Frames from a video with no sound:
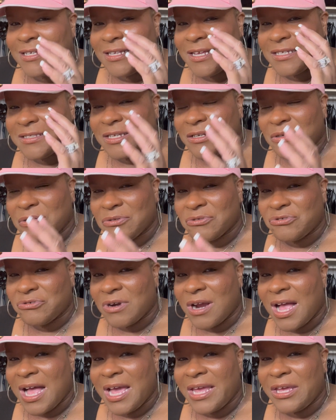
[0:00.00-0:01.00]
doesn't look
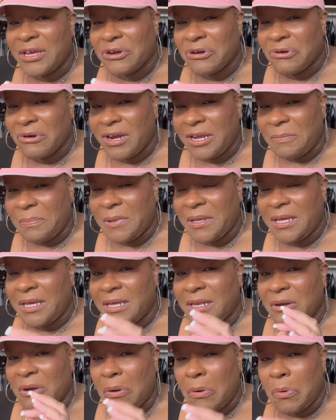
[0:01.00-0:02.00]
dry and creepy
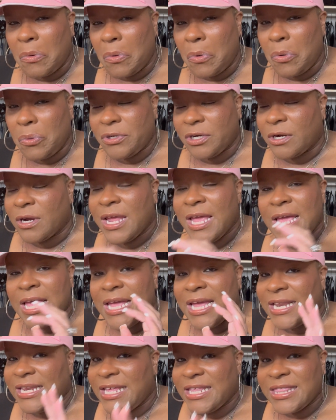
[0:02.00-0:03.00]
and old or
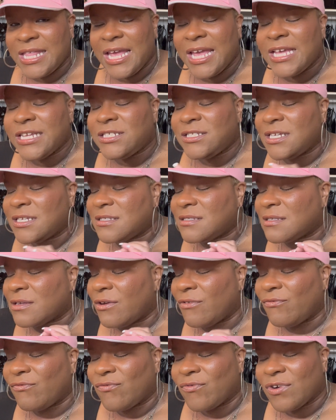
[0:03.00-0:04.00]
anything. It's just
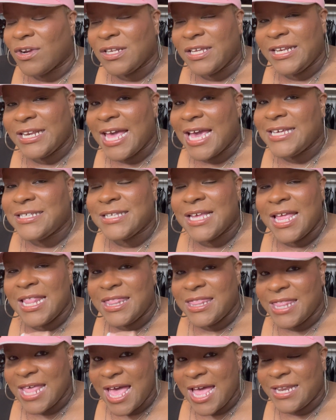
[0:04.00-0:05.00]
really nice,
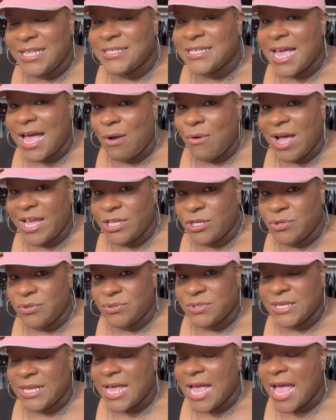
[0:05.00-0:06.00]
and that is how I
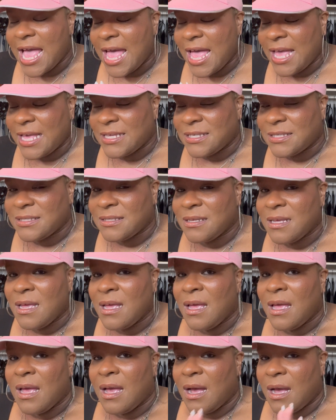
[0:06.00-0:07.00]
use it as
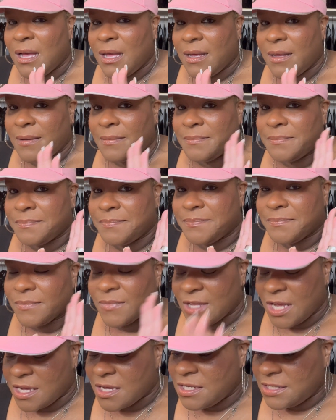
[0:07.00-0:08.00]

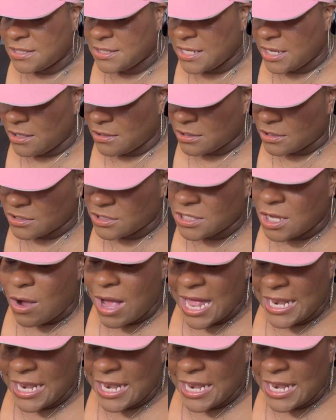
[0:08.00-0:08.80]
a concealer. So I